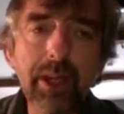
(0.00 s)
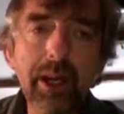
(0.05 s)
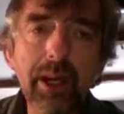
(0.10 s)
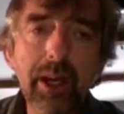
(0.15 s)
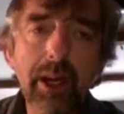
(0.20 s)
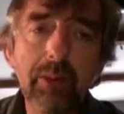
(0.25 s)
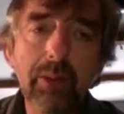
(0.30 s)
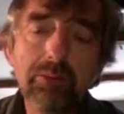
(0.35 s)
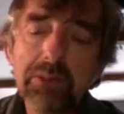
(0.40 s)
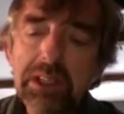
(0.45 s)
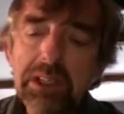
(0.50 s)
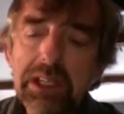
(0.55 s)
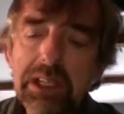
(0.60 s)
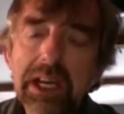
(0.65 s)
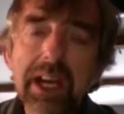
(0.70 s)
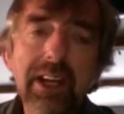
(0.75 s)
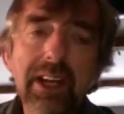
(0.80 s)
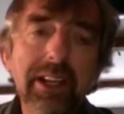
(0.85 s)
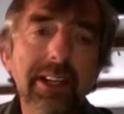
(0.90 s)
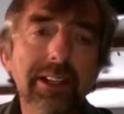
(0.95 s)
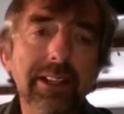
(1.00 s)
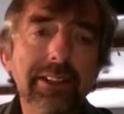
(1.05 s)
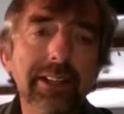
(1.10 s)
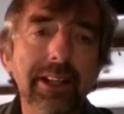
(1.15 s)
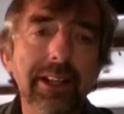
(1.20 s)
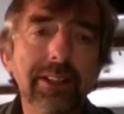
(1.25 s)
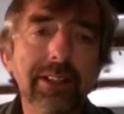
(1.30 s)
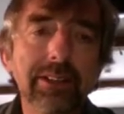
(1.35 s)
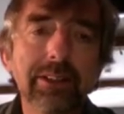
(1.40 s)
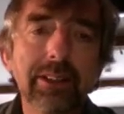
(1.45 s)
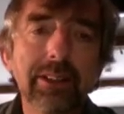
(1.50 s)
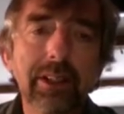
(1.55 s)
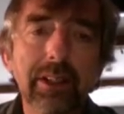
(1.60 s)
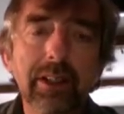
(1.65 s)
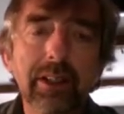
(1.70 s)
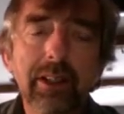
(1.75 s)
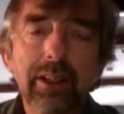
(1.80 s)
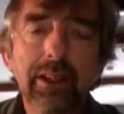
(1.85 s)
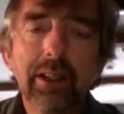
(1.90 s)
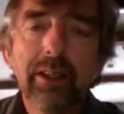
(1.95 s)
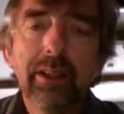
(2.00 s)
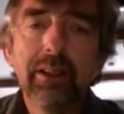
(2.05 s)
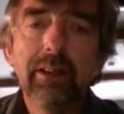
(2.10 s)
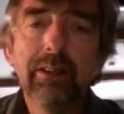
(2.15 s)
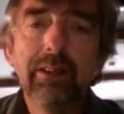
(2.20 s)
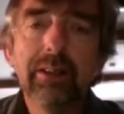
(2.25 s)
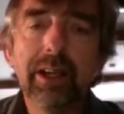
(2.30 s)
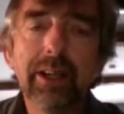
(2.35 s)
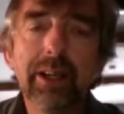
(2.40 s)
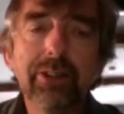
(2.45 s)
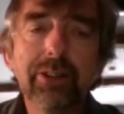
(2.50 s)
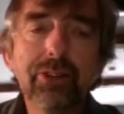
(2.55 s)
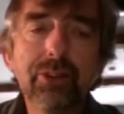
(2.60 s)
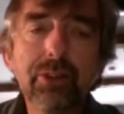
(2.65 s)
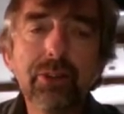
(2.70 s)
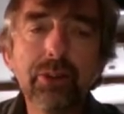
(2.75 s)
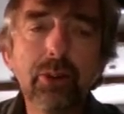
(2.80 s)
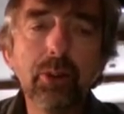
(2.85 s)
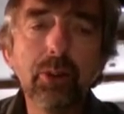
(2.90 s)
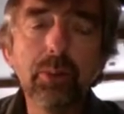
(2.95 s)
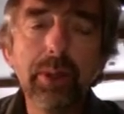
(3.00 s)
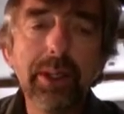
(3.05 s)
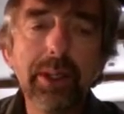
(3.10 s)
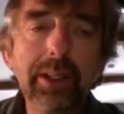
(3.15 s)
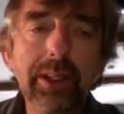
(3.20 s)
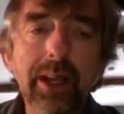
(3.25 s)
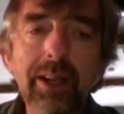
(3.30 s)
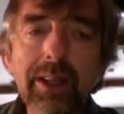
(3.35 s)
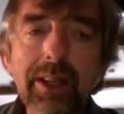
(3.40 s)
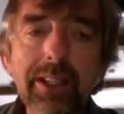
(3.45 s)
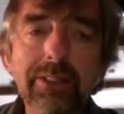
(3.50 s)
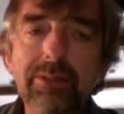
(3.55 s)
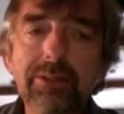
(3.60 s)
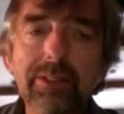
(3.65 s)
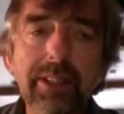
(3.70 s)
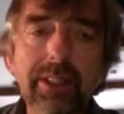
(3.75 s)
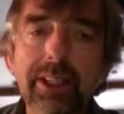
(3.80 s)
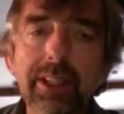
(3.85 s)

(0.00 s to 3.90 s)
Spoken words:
And in a sense, that's true, but I think it's really